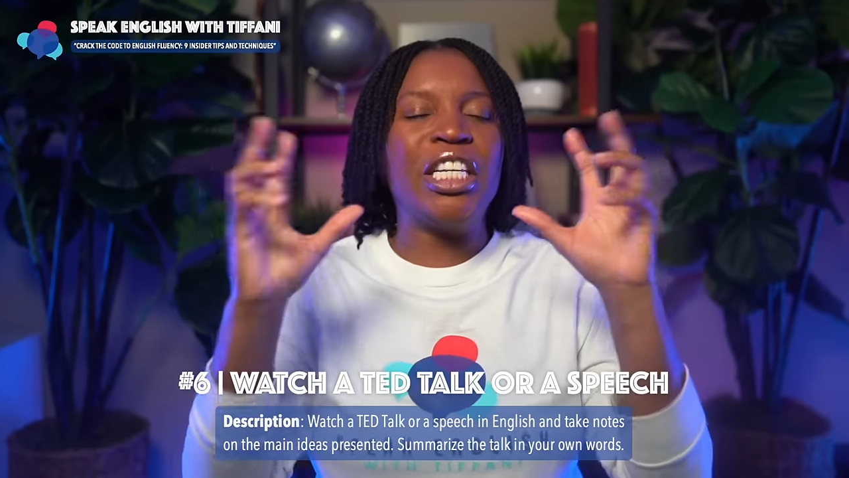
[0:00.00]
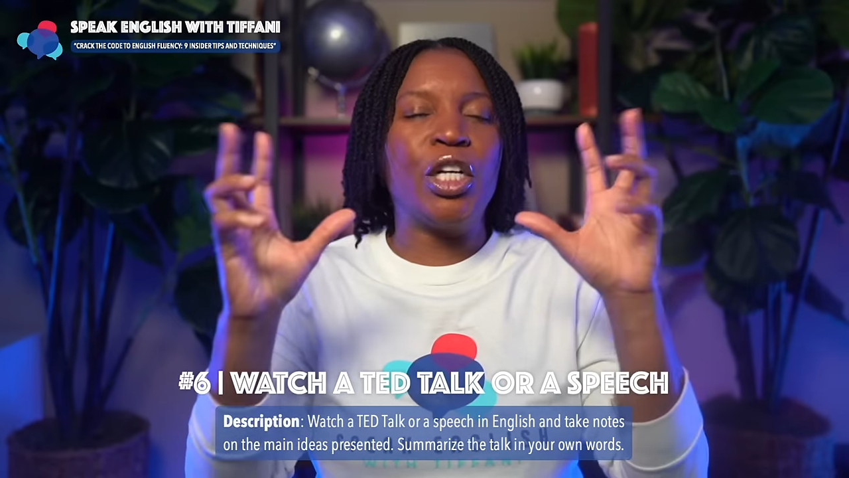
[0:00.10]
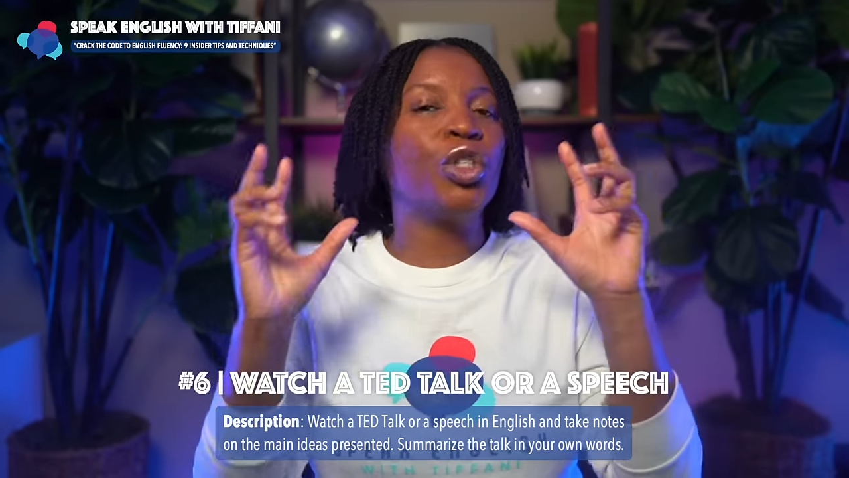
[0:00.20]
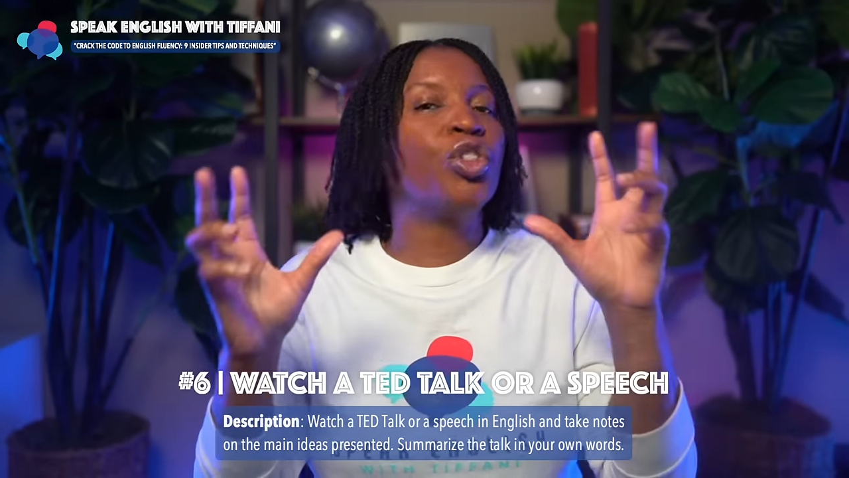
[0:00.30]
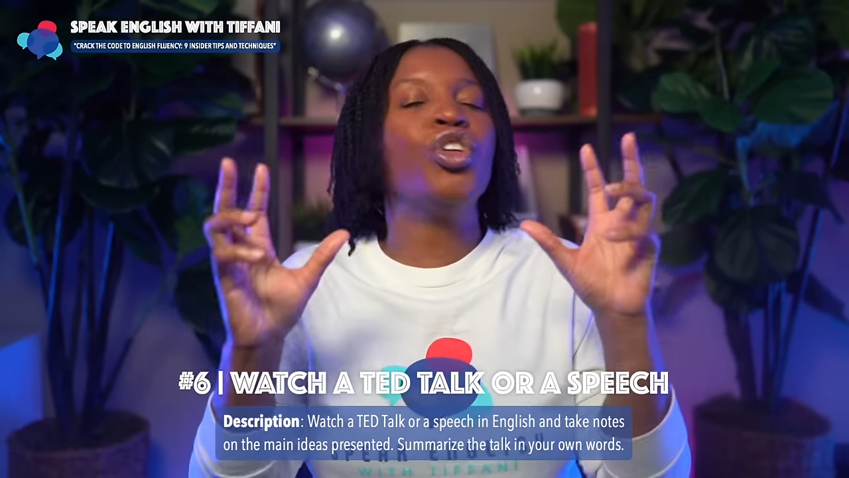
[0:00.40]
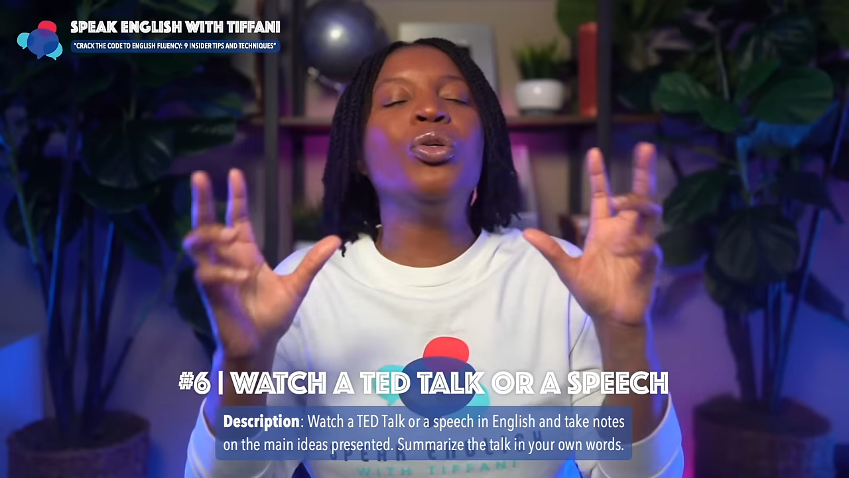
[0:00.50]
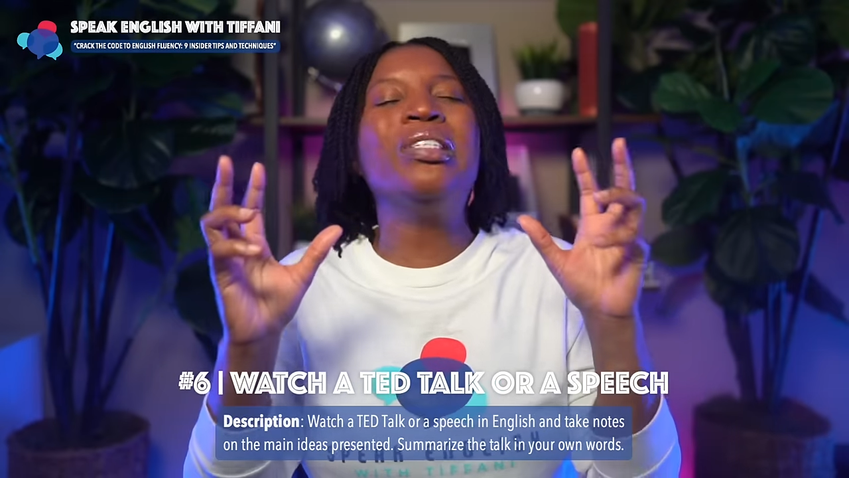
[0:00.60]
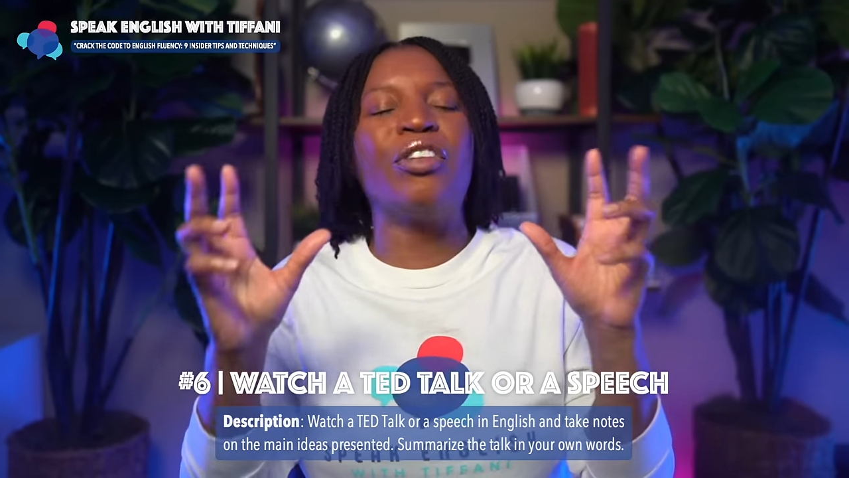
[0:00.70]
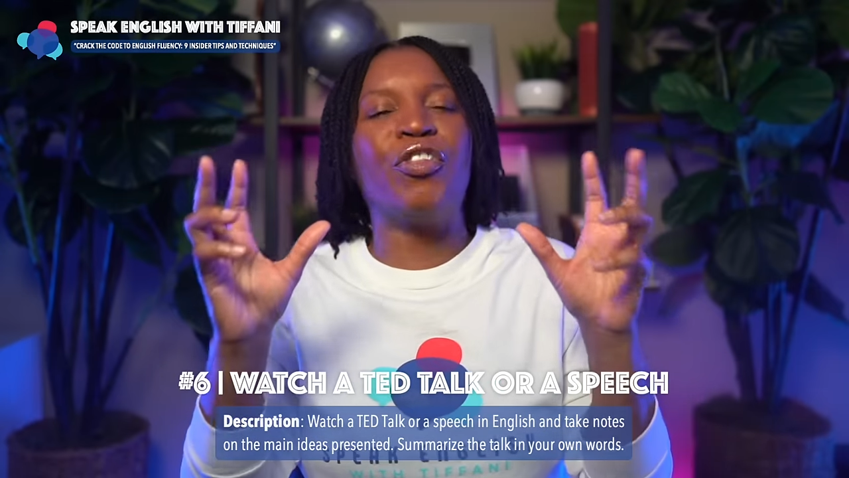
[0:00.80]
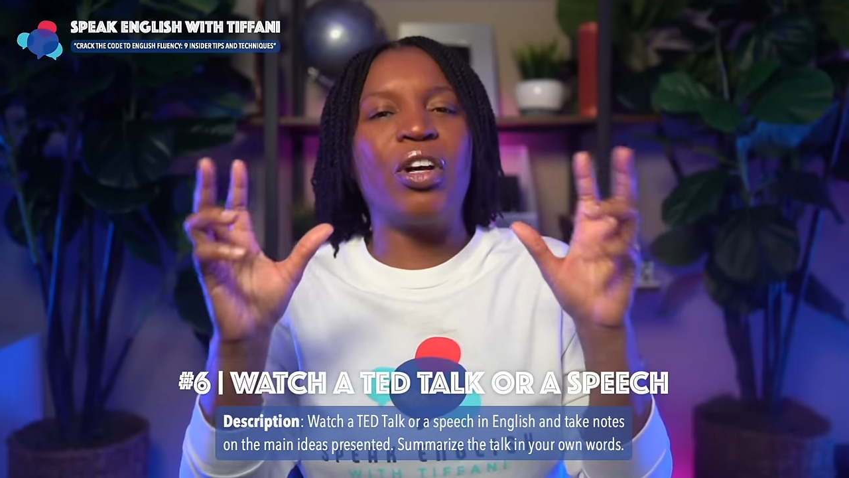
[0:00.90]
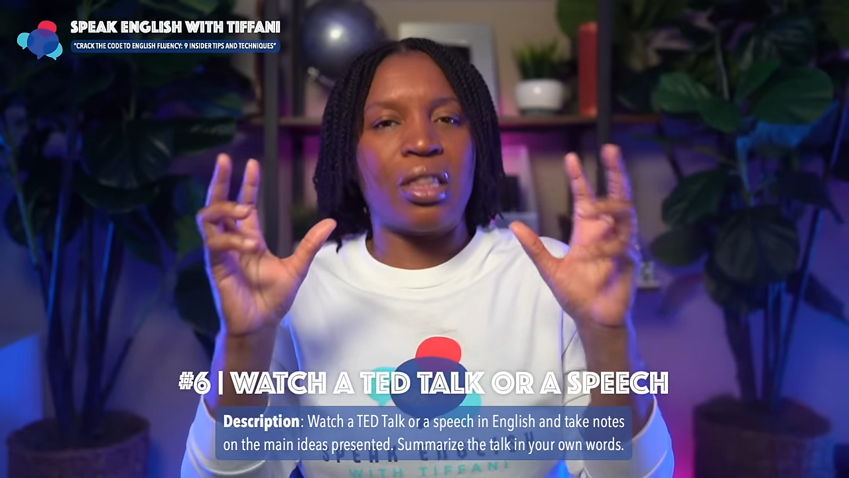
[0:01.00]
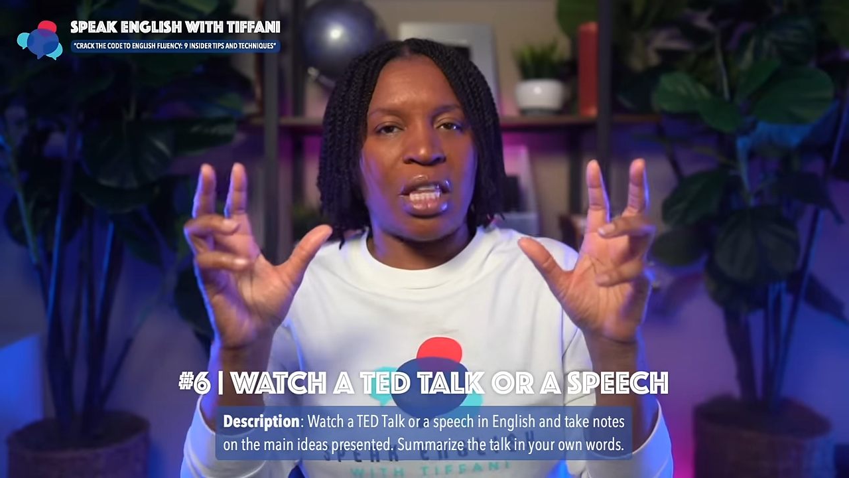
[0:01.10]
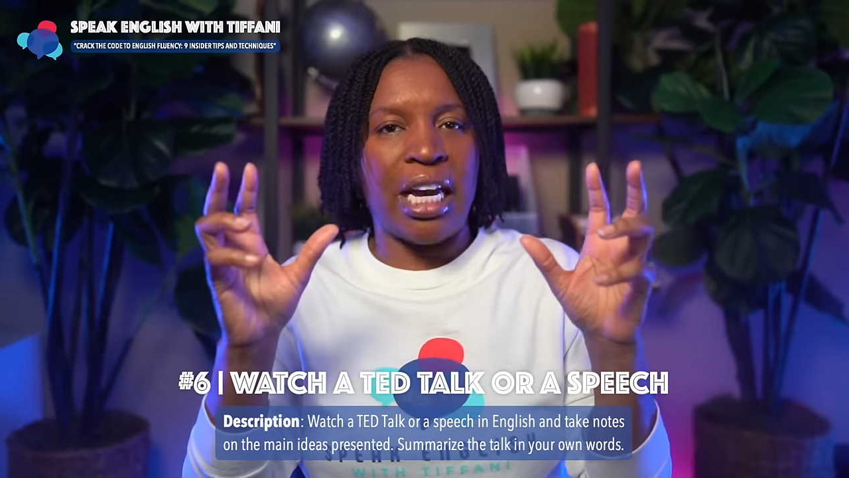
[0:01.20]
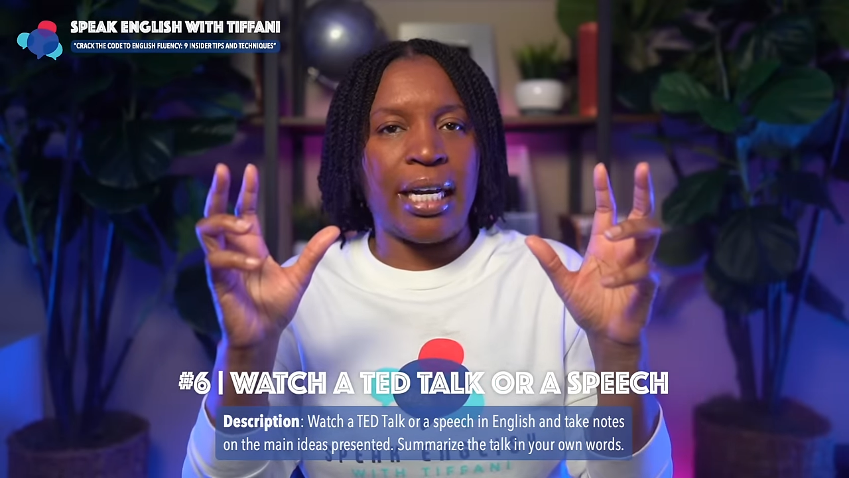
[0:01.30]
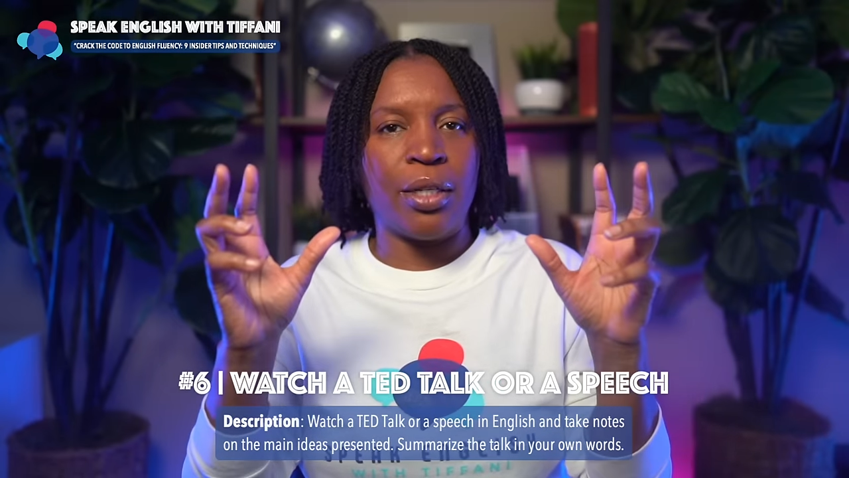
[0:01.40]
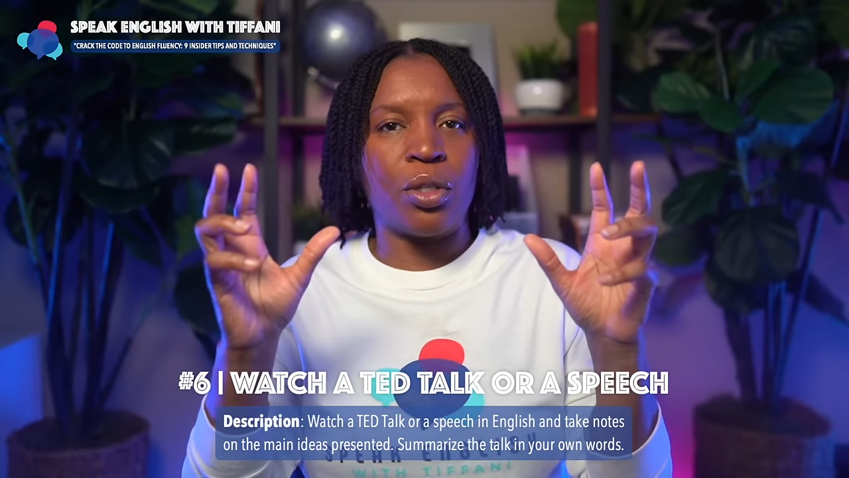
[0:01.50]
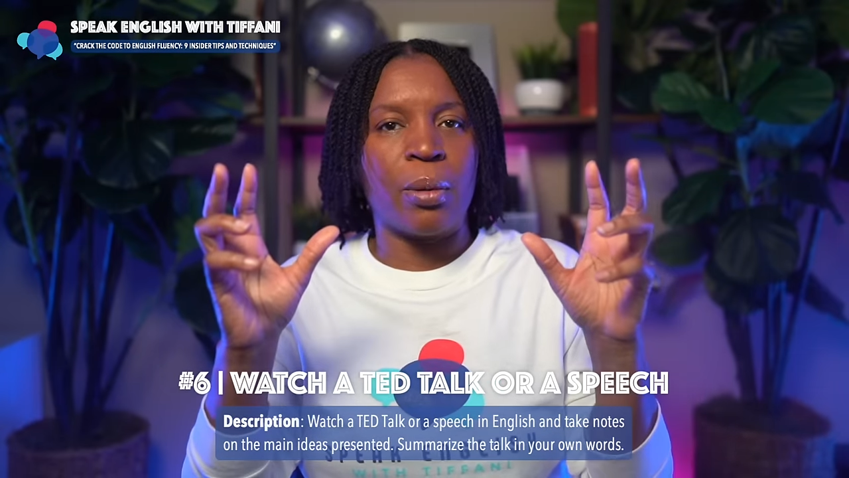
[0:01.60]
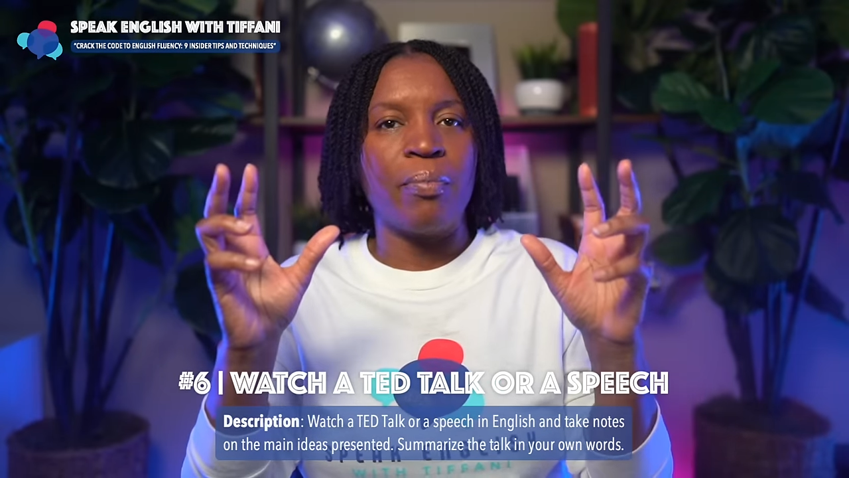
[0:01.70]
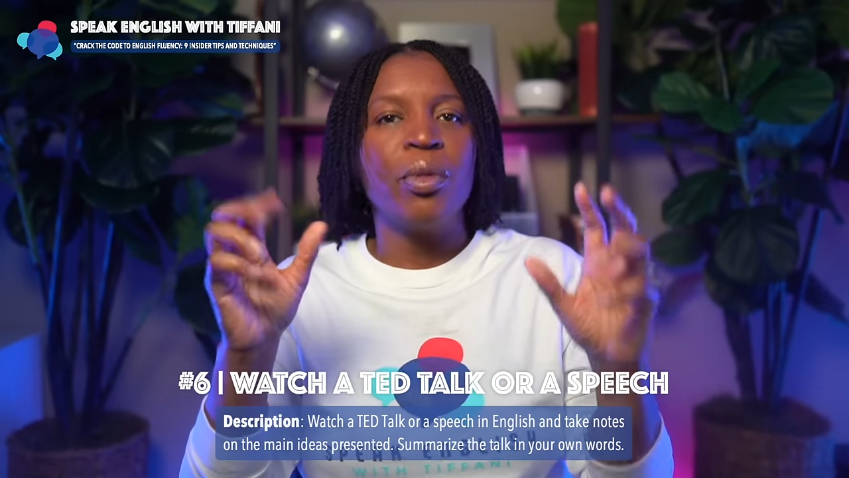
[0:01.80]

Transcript: these are two different things.